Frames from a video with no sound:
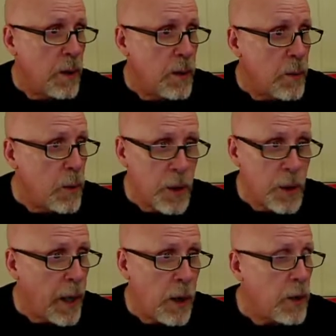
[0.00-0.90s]
we just
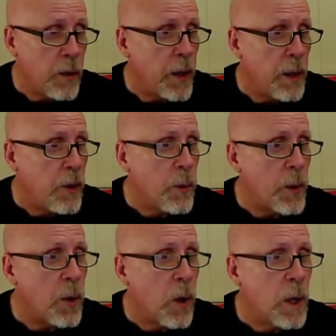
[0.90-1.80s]
calculate Q and
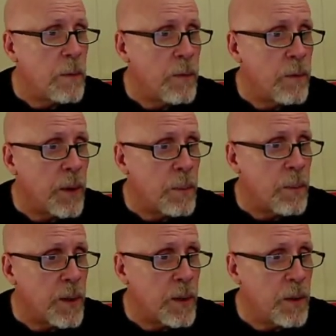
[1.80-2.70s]
R from
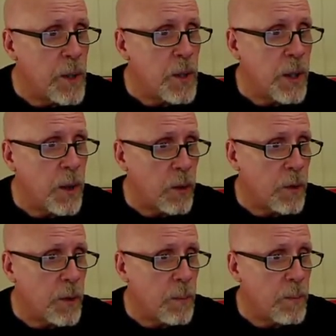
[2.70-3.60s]
the division
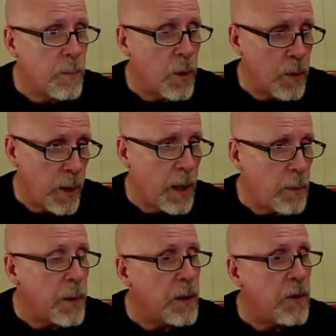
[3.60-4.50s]
algorithm with A and
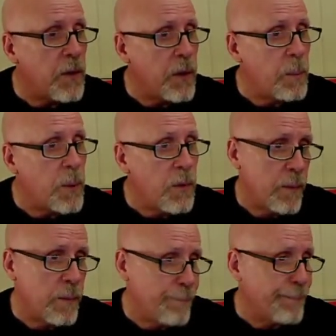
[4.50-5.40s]
B as its inputs.
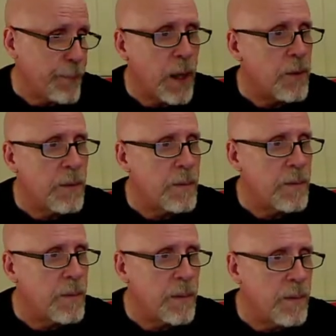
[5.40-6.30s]
That's
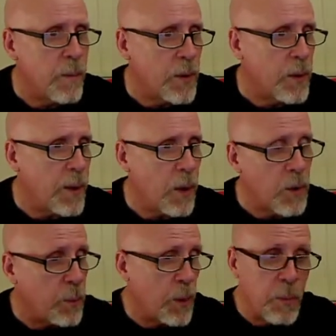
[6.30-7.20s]
what the
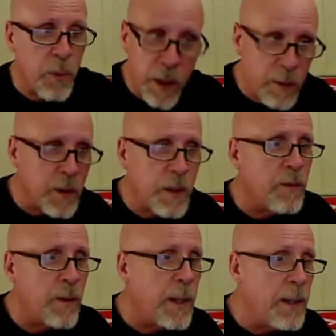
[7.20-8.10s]
algorithm we previously
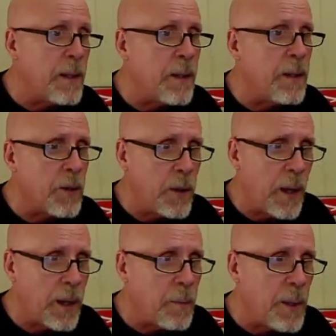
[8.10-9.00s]
defined did. It took A
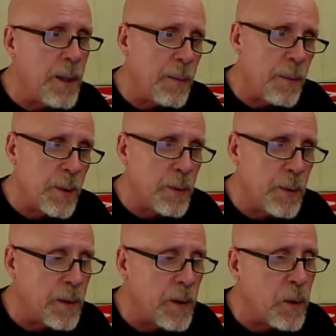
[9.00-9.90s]
and B and produced
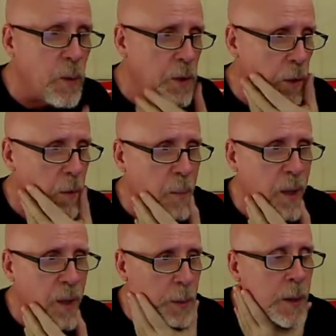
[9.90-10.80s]
the quotient and remainder.